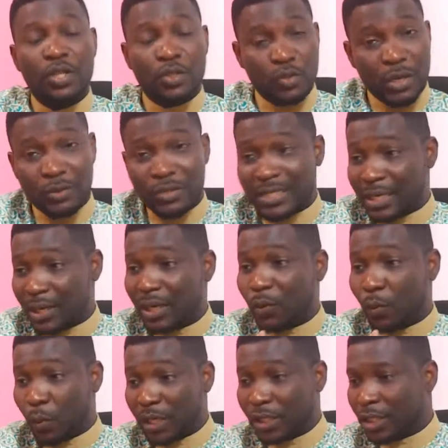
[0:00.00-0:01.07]
So I would say
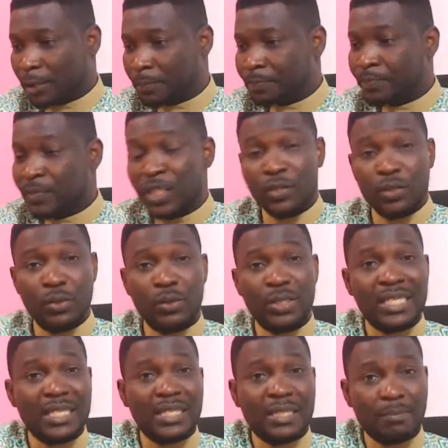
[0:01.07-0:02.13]
welcome to
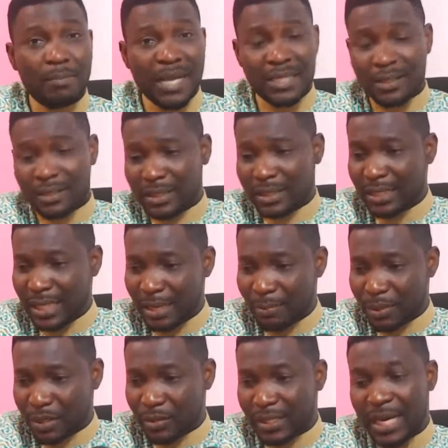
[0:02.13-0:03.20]
this particular
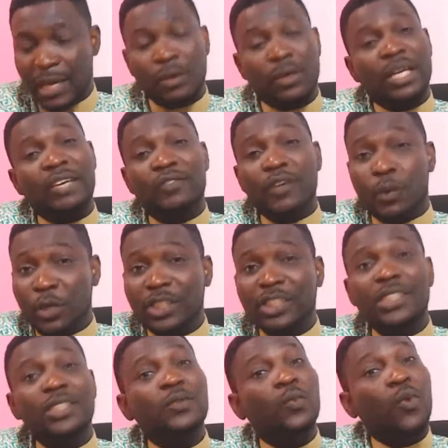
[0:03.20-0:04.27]
episode. Now, if you're
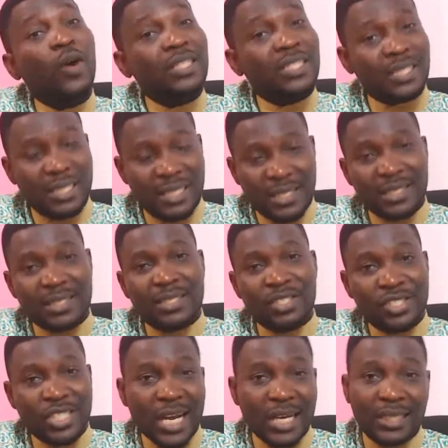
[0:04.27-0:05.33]
wondering what this
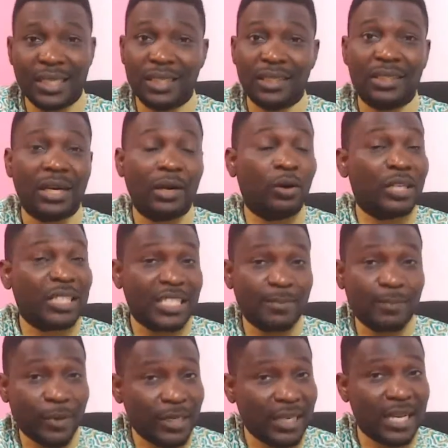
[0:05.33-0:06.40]
channel or this
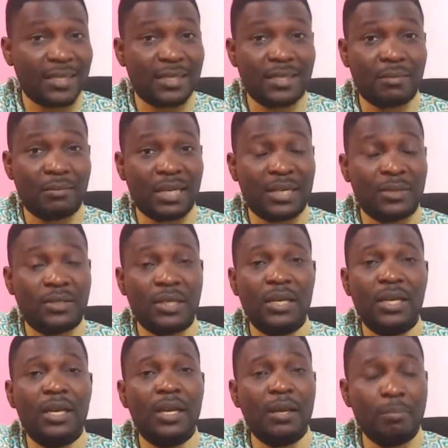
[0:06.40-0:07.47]
podcast is about,
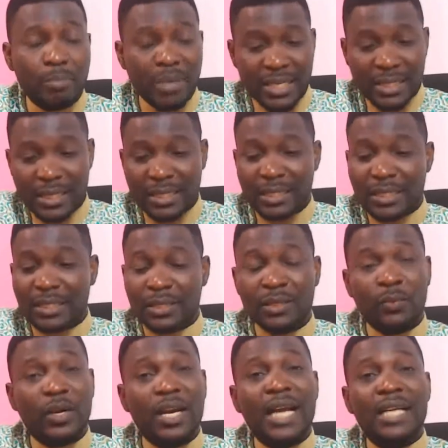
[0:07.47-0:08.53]
basically
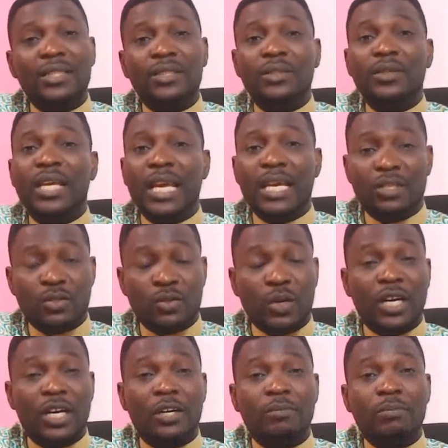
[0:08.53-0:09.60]
what I do here is to
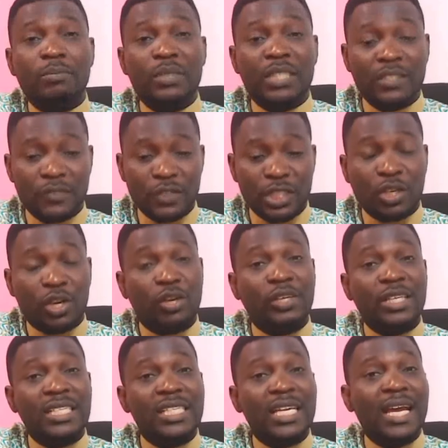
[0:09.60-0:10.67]
help give you the
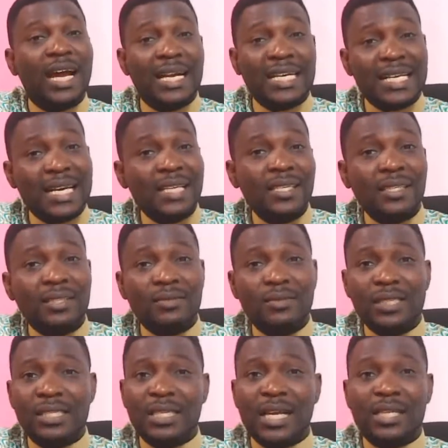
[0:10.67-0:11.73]
courage and the
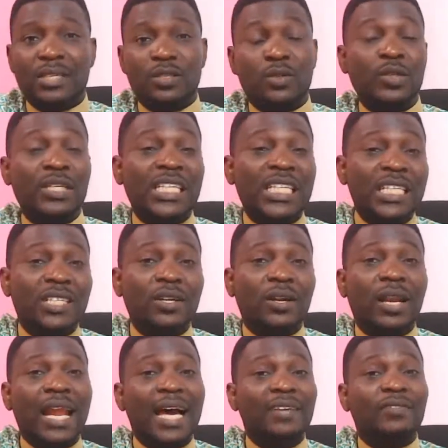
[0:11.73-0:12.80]
necessary insights to lead your
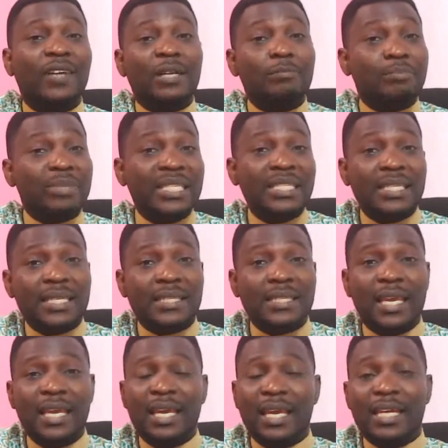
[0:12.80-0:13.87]
life and
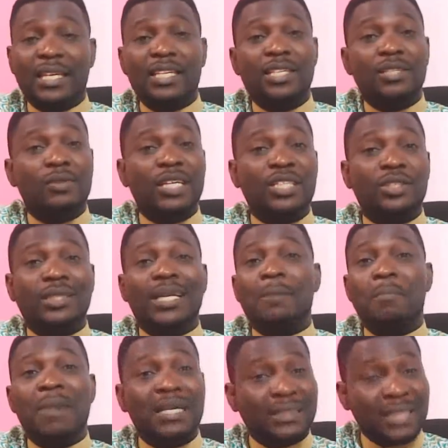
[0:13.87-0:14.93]
business in the direction that
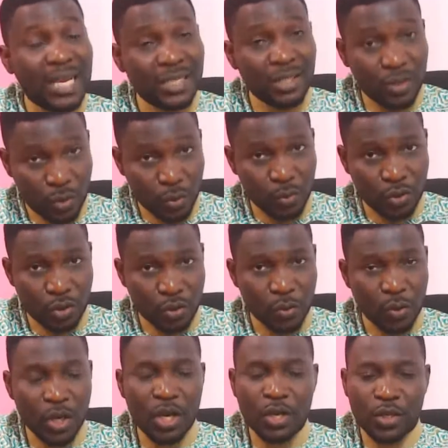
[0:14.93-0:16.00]
matters to you.